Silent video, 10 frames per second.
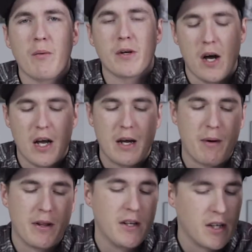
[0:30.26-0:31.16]
we're talking
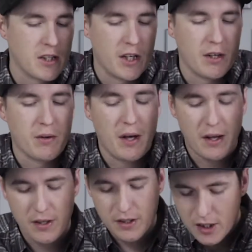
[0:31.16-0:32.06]
about the Dutch angle,
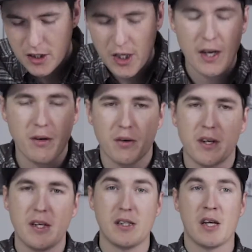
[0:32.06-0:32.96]
and the Dutch angle
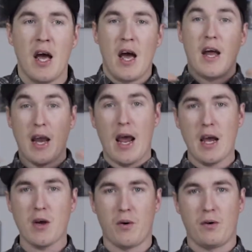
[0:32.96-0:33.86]
is an
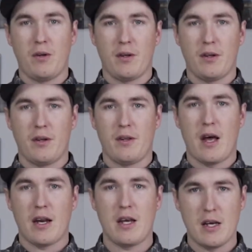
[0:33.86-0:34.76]
angle
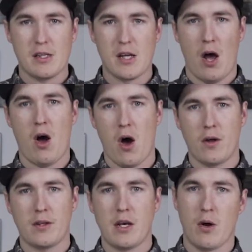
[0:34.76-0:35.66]
that is
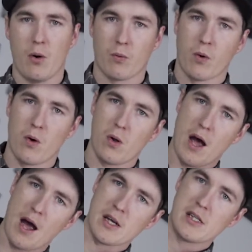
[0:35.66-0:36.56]
on the roll
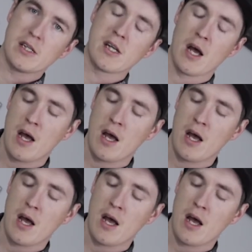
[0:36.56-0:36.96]
axis